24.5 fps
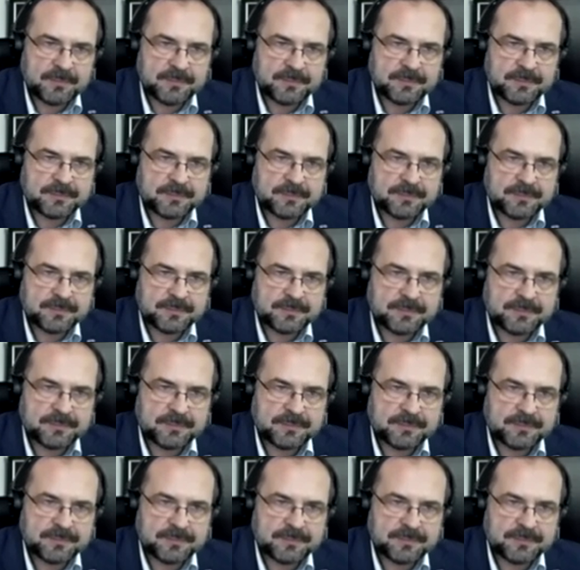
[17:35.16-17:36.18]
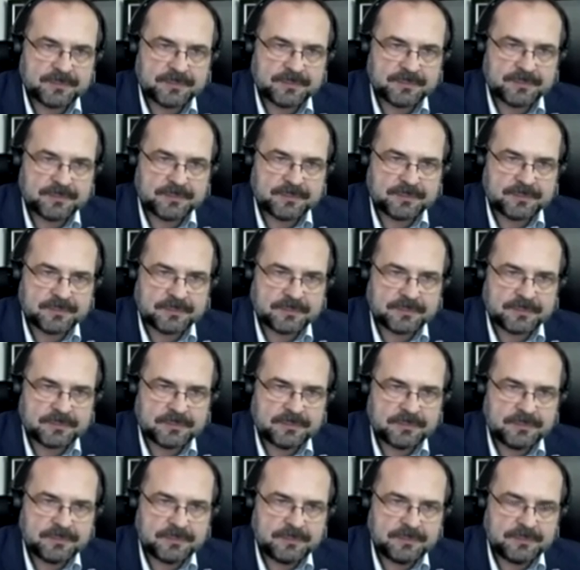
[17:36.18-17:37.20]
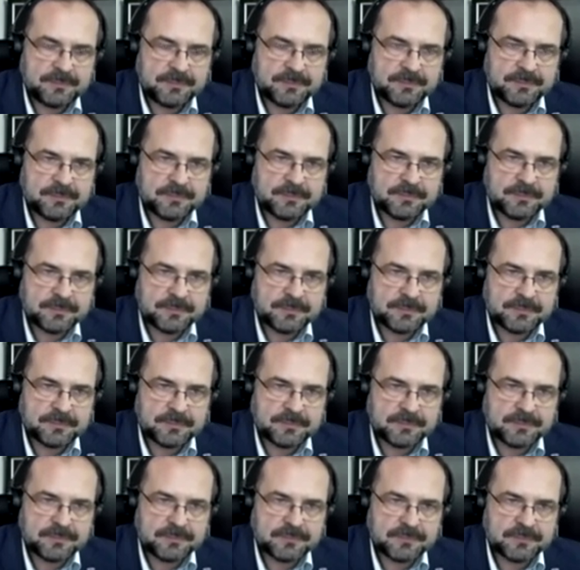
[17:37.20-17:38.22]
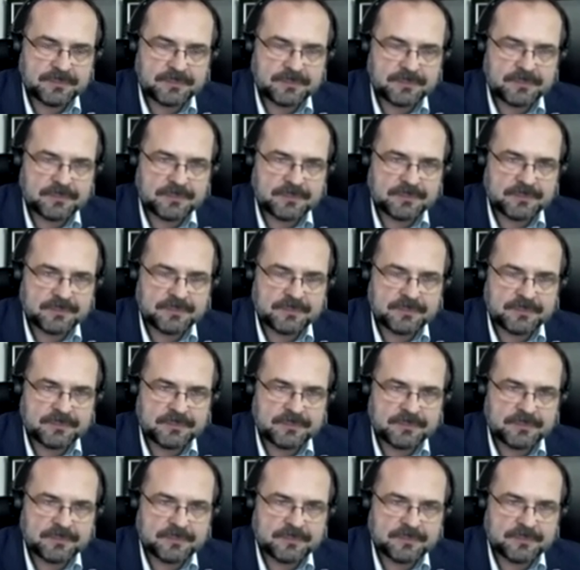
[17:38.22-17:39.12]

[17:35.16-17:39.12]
(not speaking)